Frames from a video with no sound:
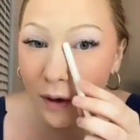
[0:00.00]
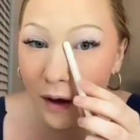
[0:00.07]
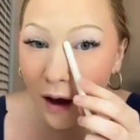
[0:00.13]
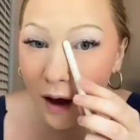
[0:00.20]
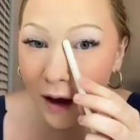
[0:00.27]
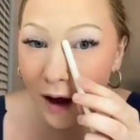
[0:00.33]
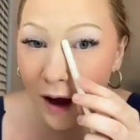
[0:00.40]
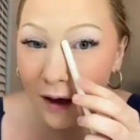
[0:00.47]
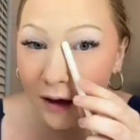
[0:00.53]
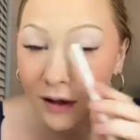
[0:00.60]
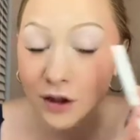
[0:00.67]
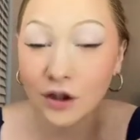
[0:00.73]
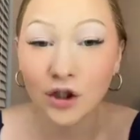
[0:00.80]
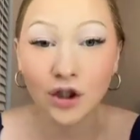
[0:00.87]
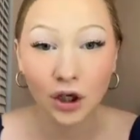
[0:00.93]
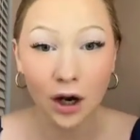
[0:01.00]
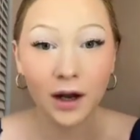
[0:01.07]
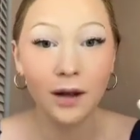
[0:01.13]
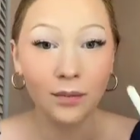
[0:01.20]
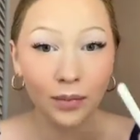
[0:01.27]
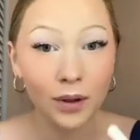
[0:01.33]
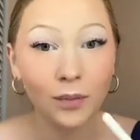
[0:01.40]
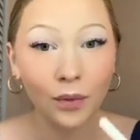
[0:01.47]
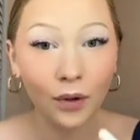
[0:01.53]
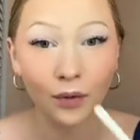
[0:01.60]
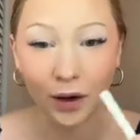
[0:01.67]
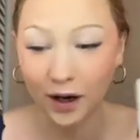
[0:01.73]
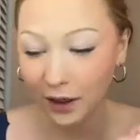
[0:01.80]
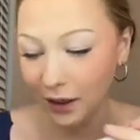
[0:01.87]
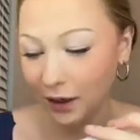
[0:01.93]
but I had a giant
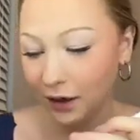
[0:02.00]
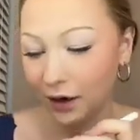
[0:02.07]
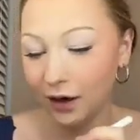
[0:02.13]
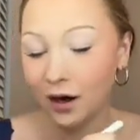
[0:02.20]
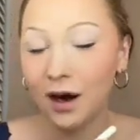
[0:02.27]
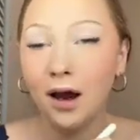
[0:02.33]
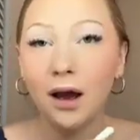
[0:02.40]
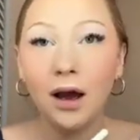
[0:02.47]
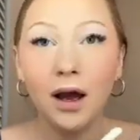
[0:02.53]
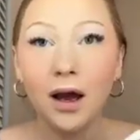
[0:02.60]
pimple right here,